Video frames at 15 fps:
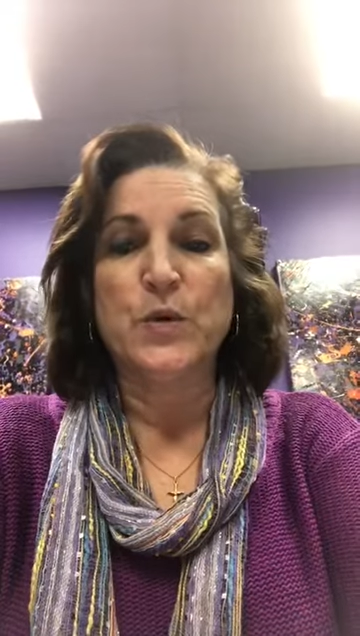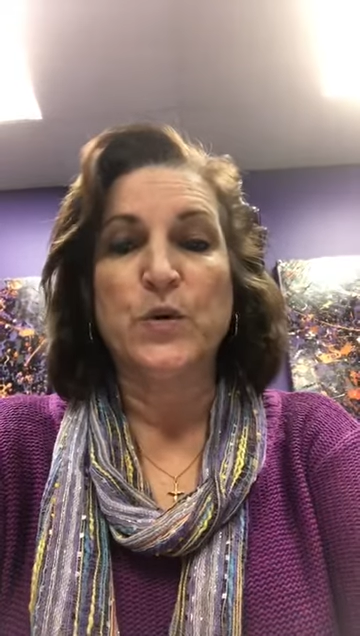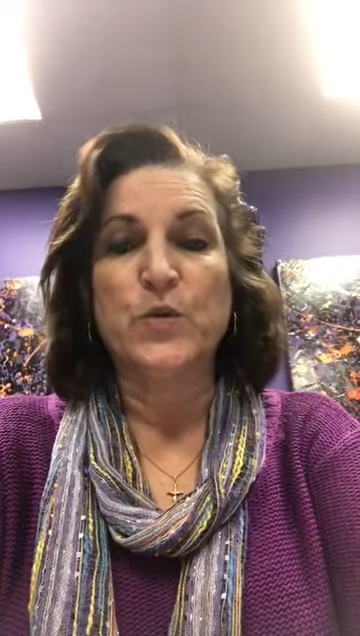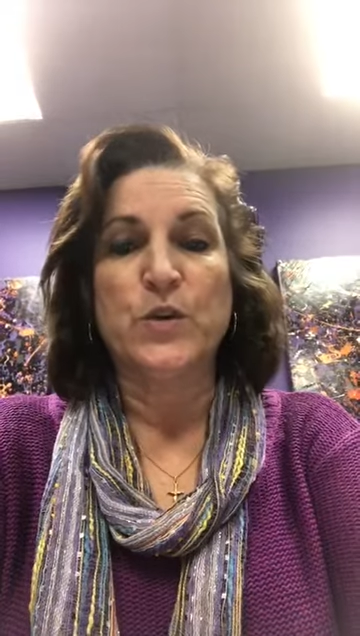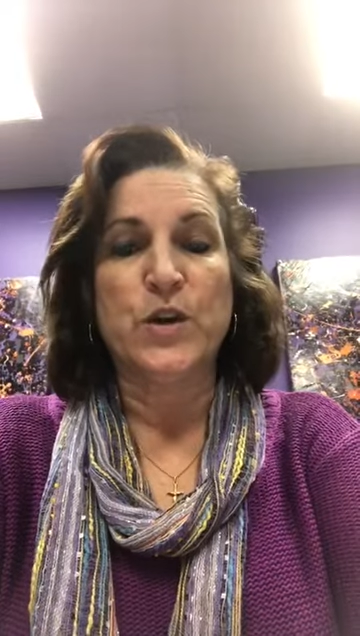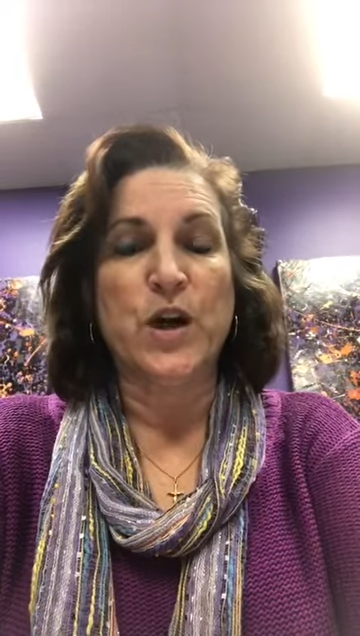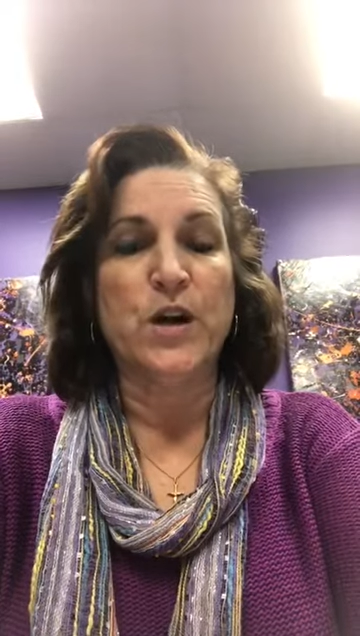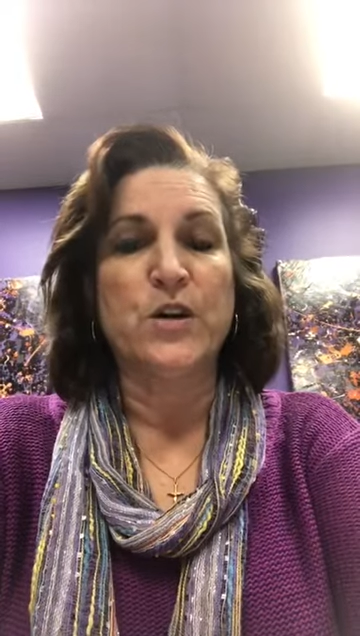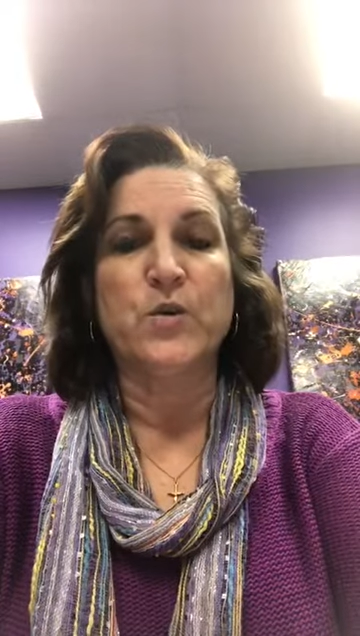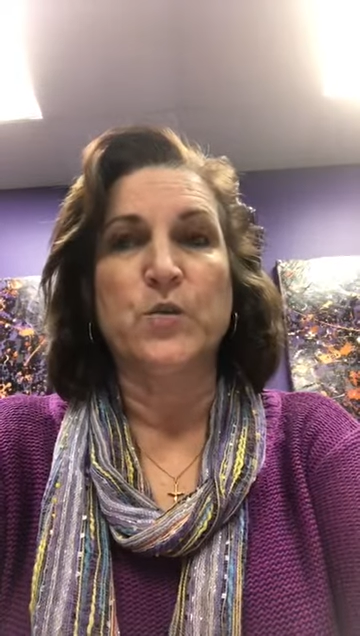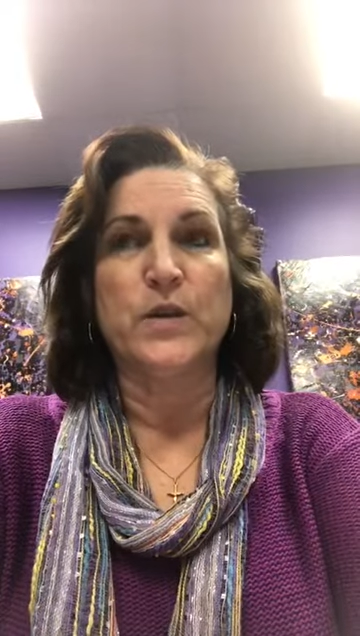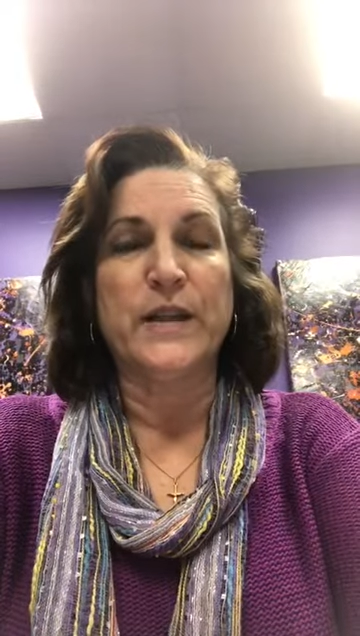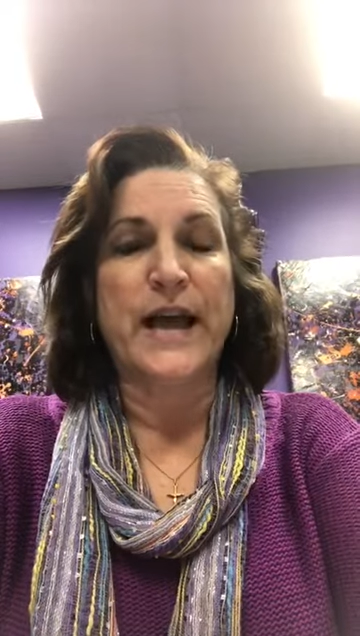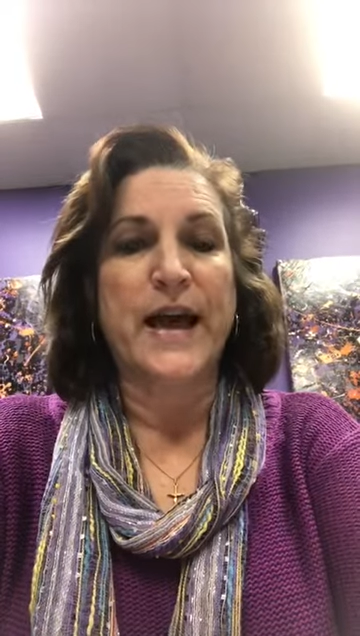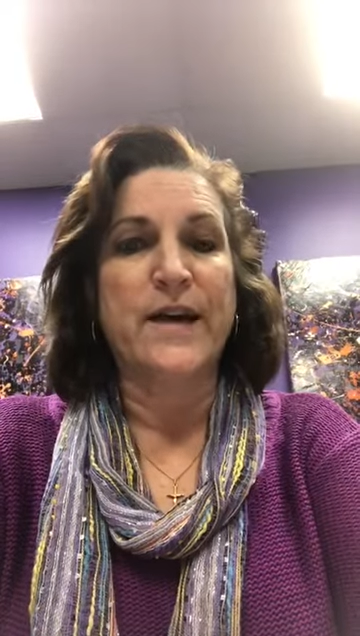Renata
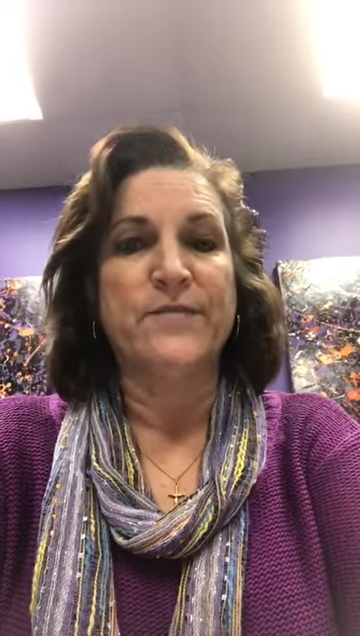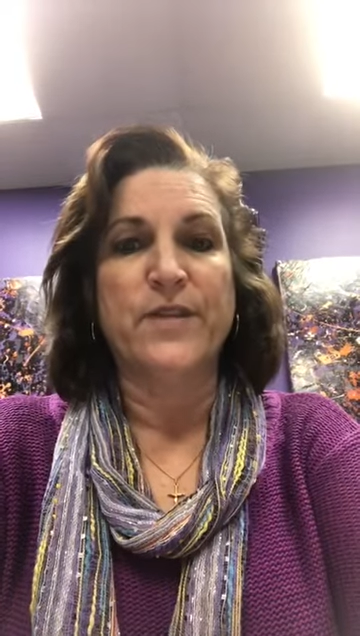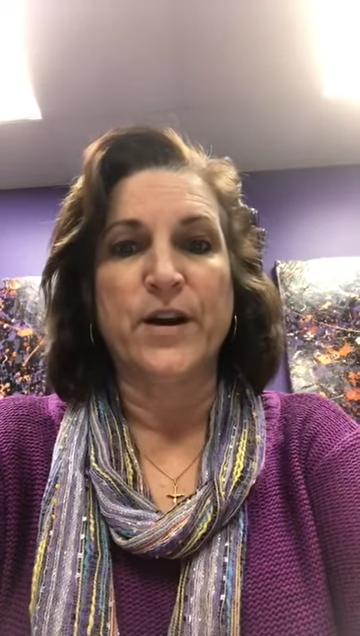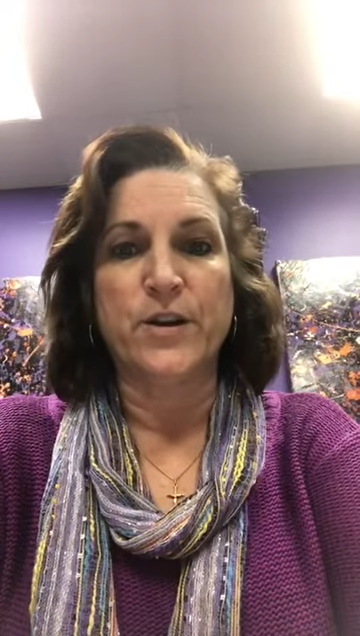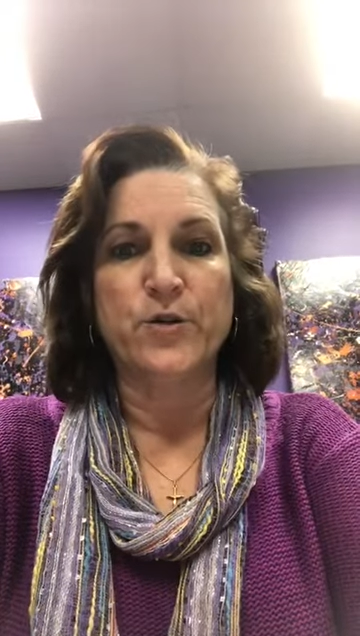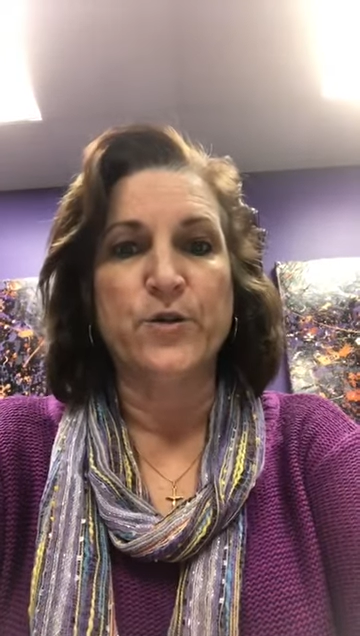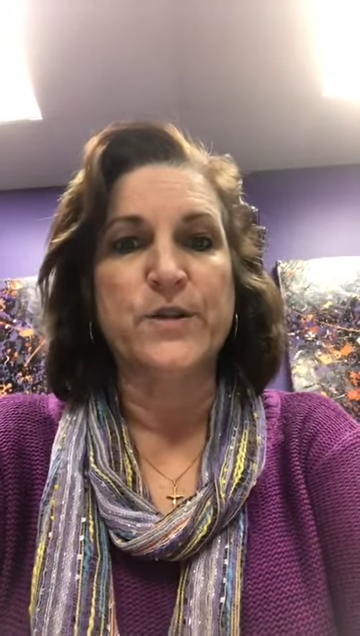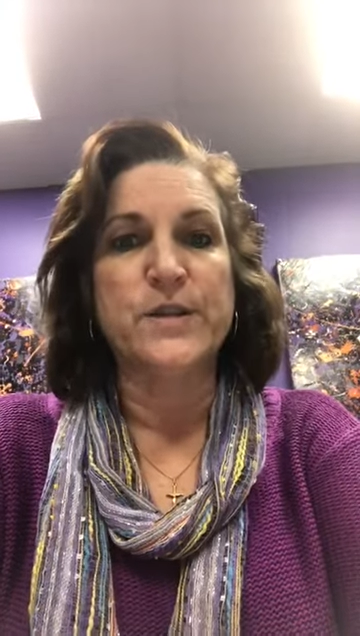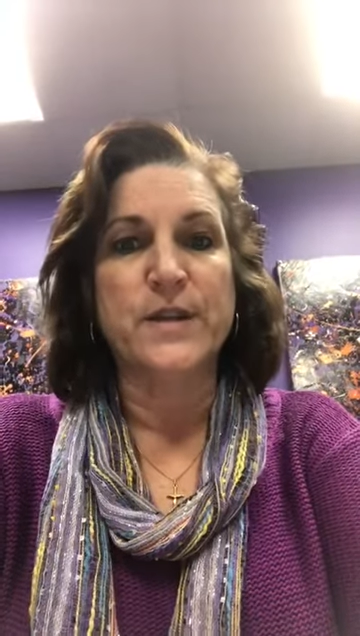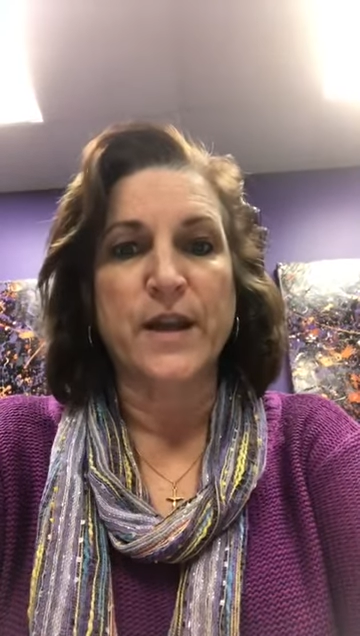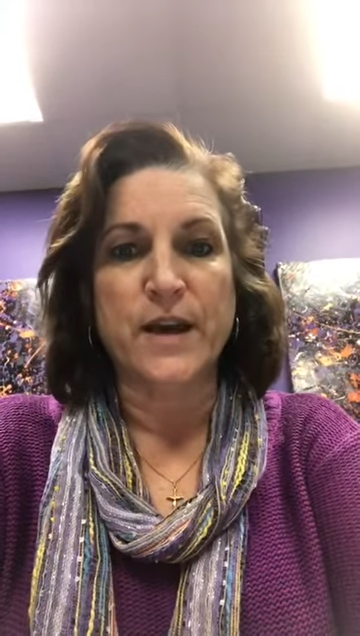will have hundreds and